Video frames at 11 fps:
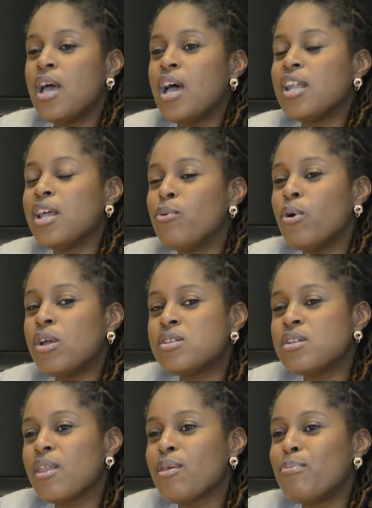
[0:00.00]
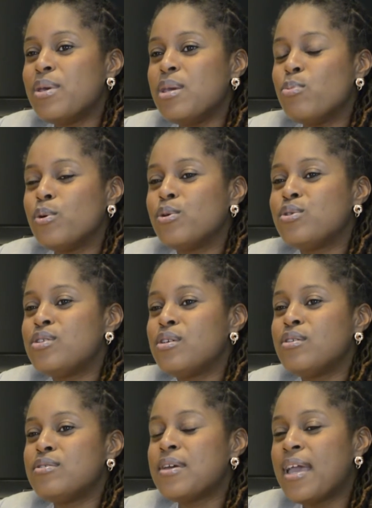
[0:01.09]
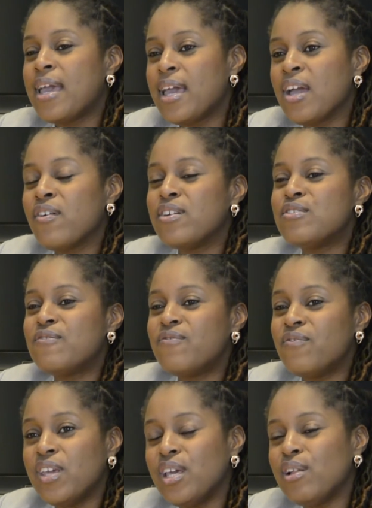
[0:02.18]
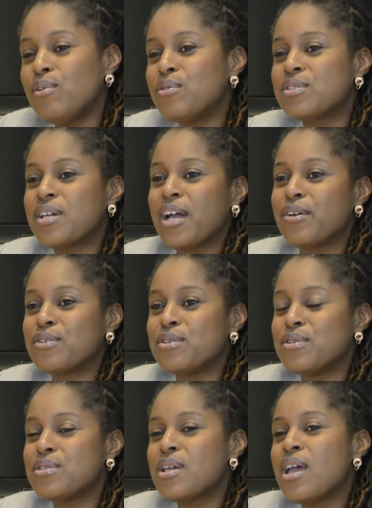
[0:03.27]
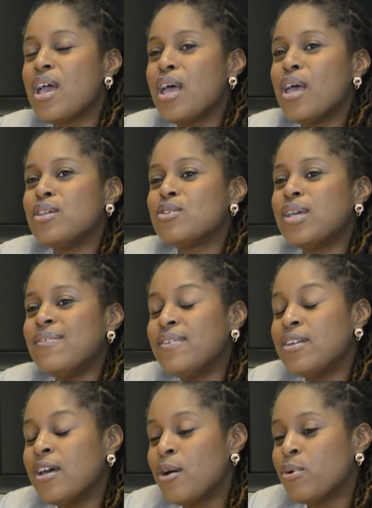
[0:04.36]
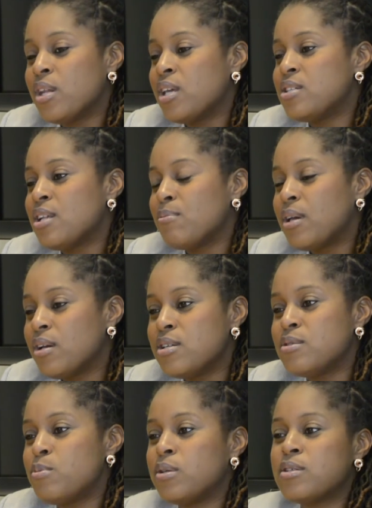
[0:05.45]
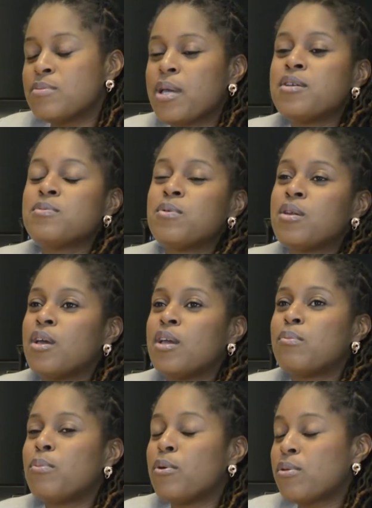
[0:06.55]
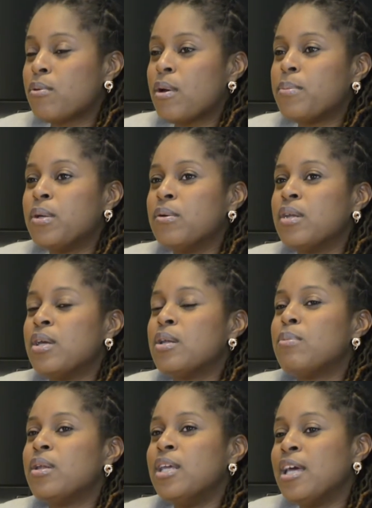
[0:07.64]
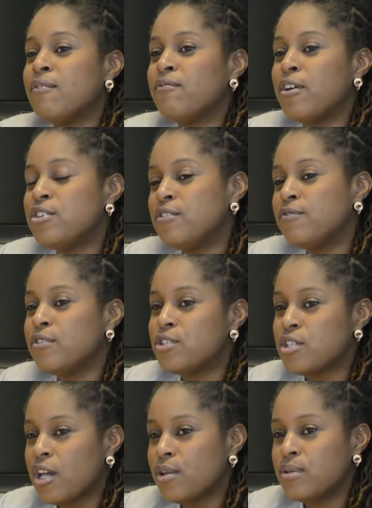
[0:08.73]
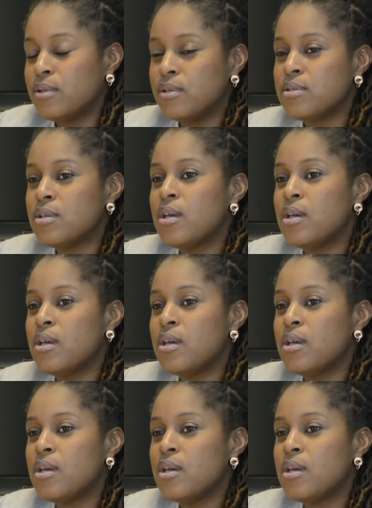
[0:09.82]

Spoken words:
And I wanted other people to hear and to feel those characters. So even now, when I tell my husband, because my husband and I both grew up in Grenada, but he had a very different childhood.